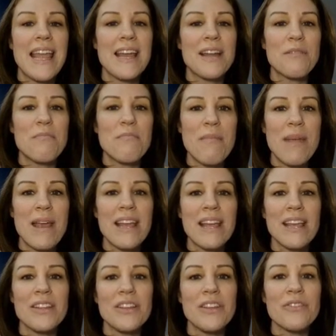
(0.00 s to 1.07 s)
can
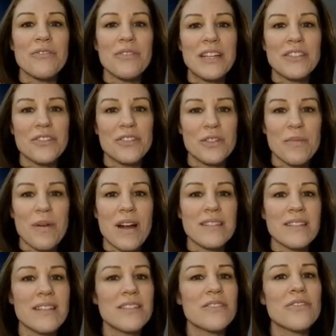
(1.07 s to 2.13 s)
make your research
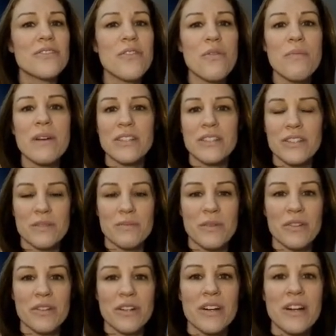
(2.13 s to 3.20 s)
process so much
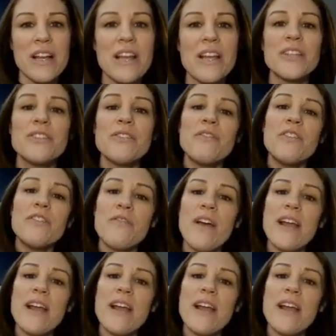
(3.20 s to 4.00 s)
smoother. So if you